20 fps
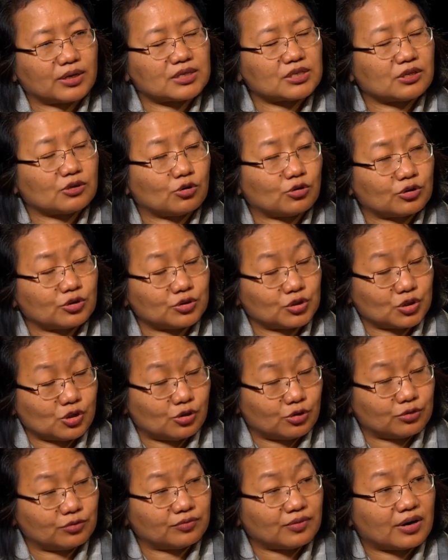at a
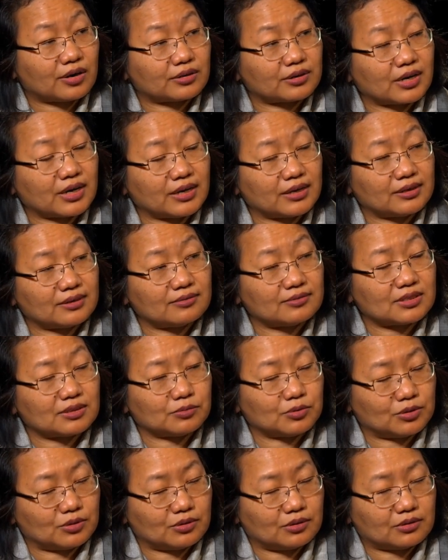lot of archives,
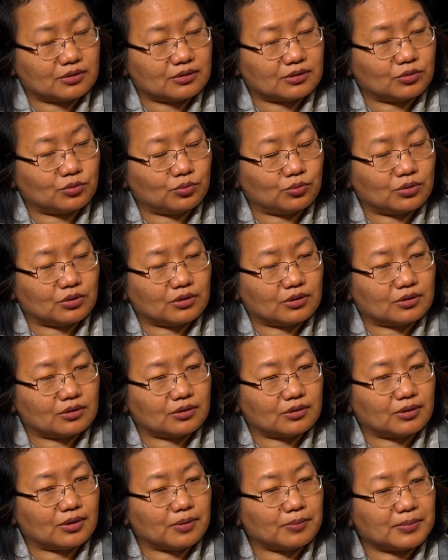
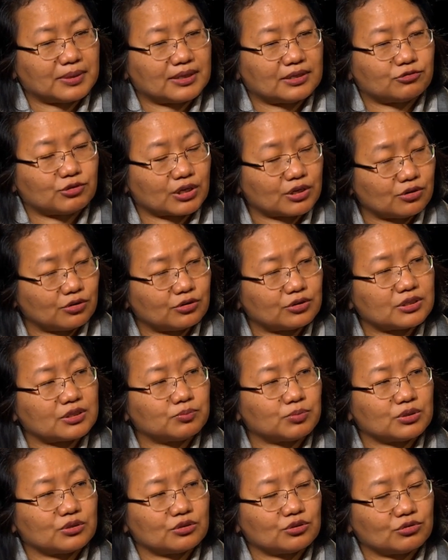records,
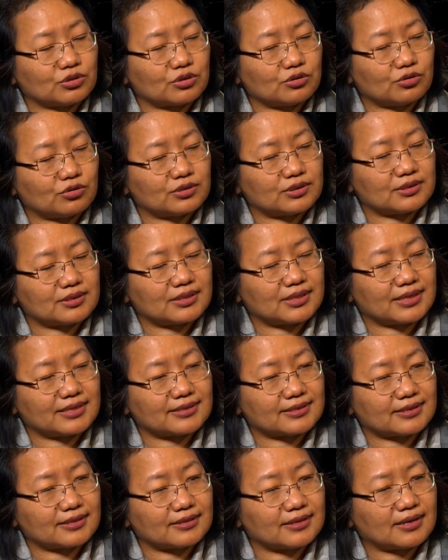British records and
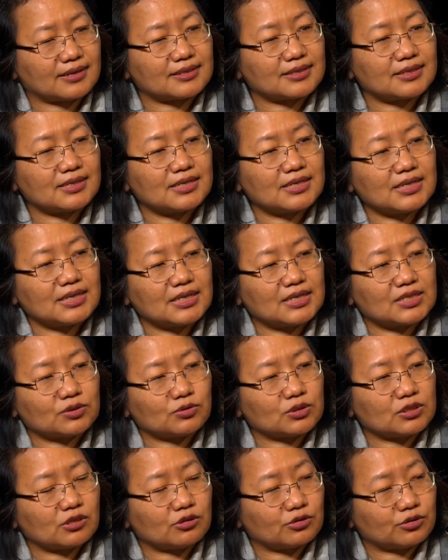things like that. So
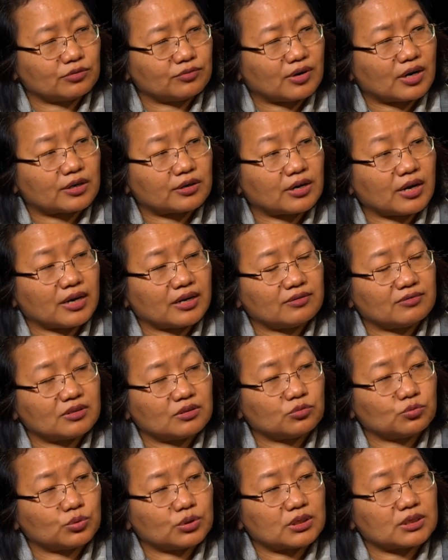it's a lot of
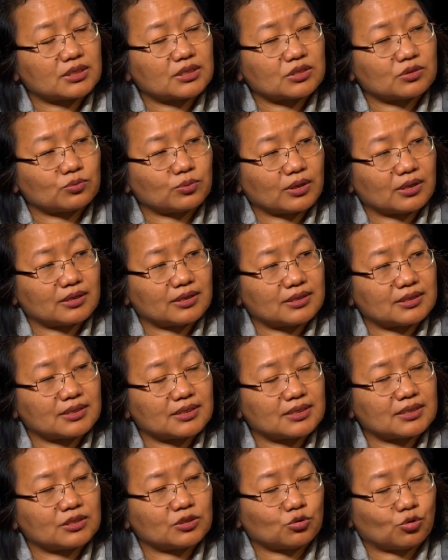archival work as well
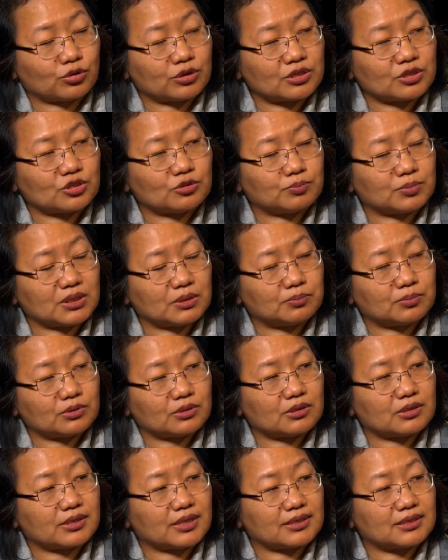as talking to
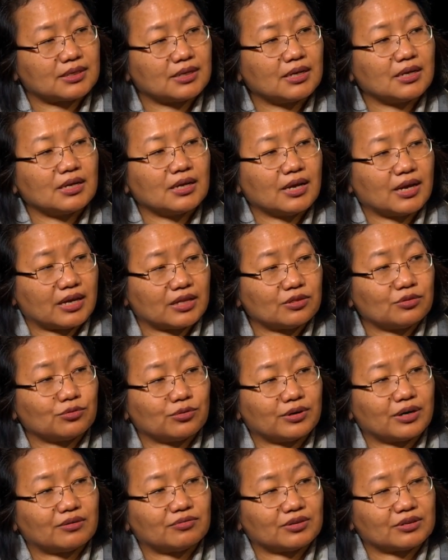people and
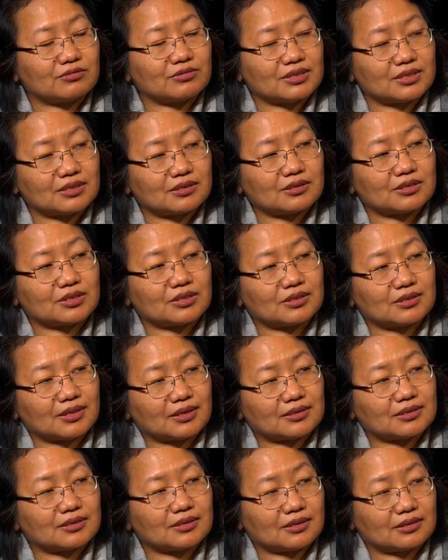ethnographic research in
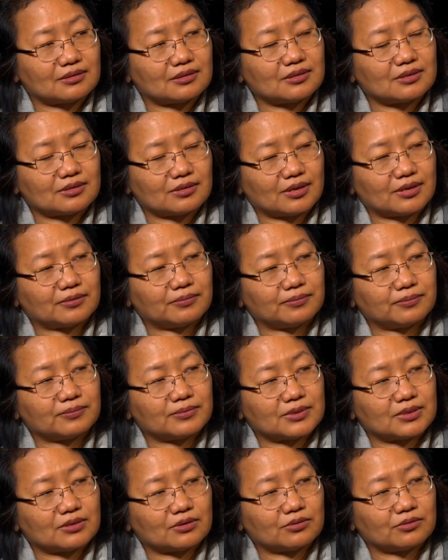that sense,
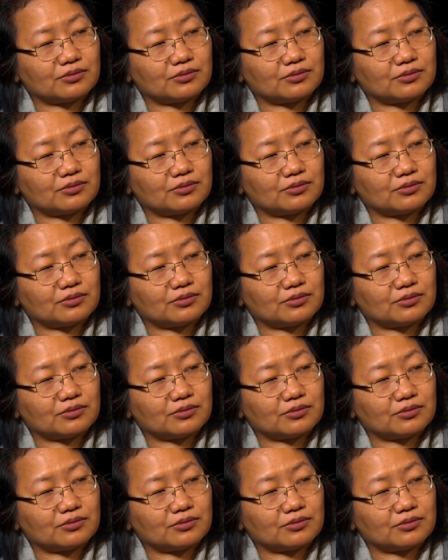So.